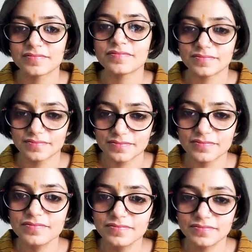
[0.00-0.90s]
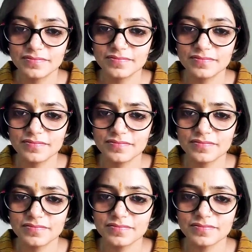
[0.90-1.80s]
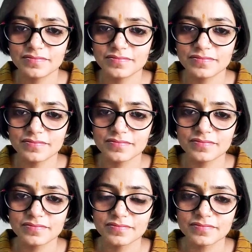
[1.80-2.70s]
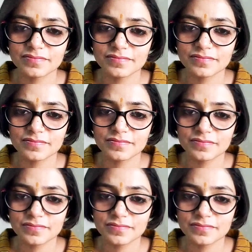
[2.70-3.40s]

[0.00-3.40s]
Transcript: This person isn't speaking.